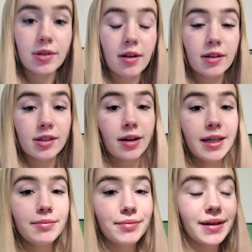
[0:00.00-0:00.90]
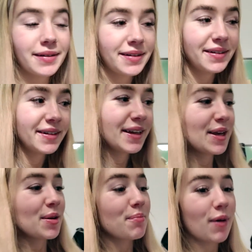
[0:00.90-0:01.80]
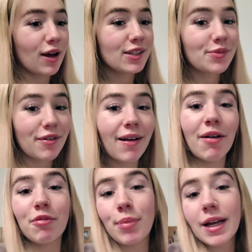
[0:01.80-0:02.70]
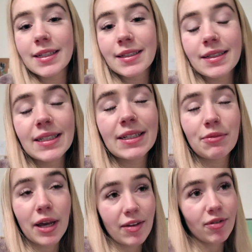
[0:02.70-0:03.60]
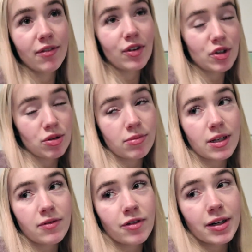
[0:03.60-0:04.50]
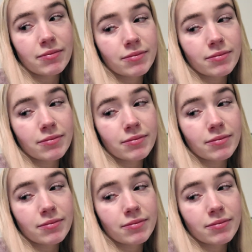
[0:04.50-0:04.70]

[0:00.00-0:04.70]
last night, but we're out of bed waiting for the food shop delivery.